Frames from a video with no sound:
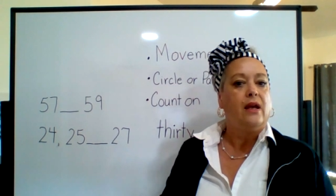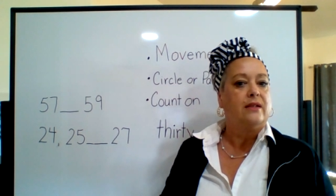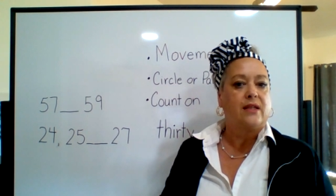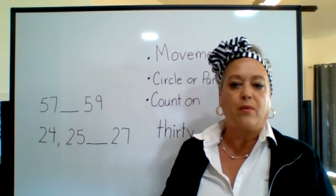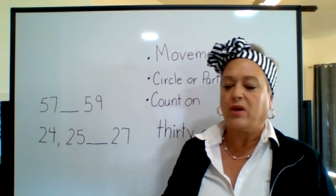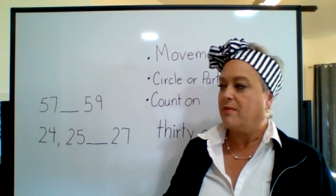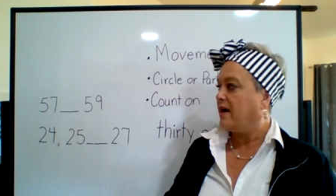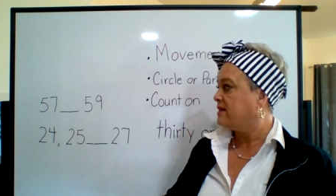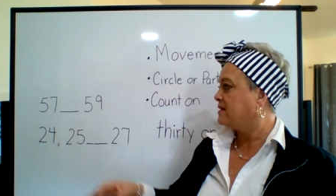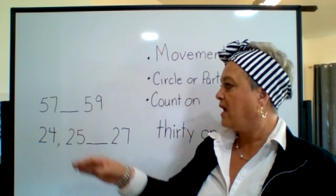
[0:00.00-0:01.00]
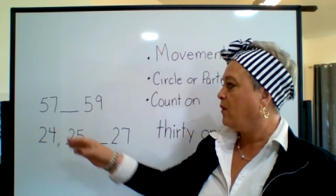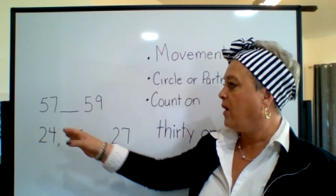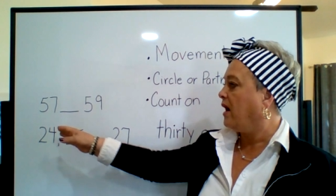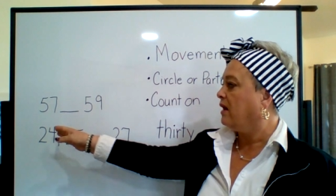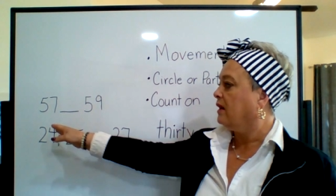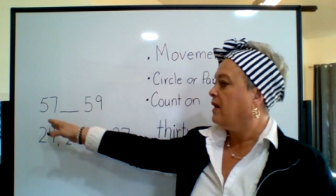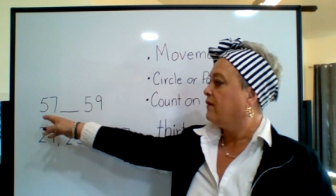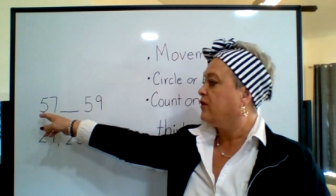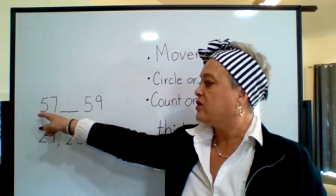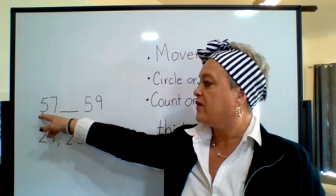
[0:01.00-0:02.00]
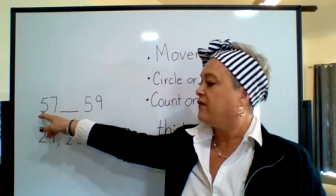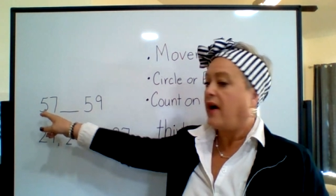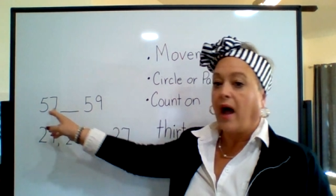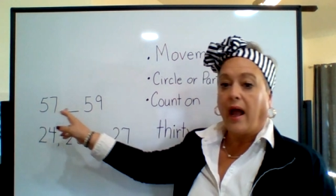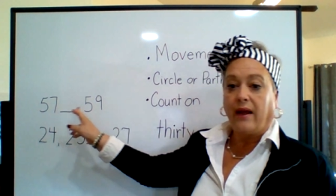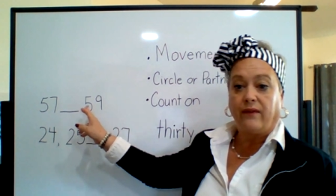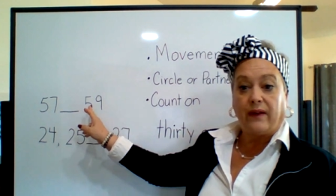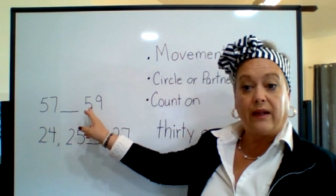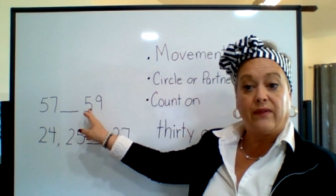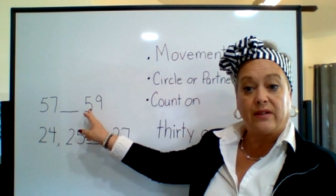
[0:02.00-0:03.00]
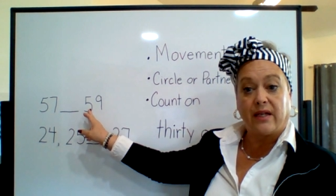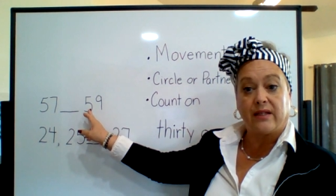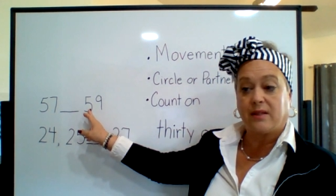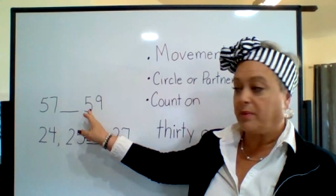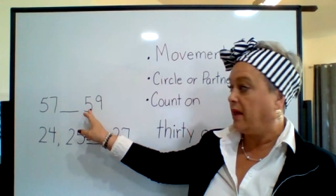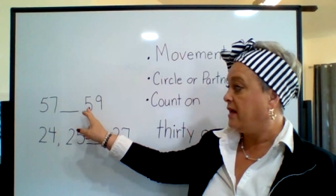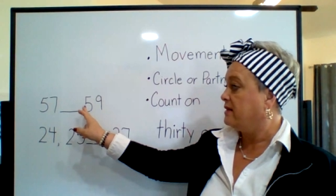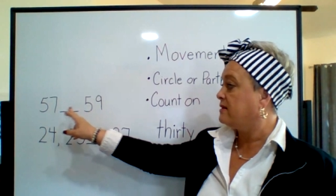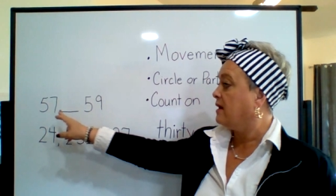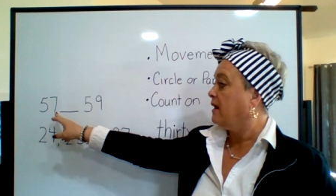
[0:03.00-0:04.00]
Someone might say, well, there's a 5 in the tens place,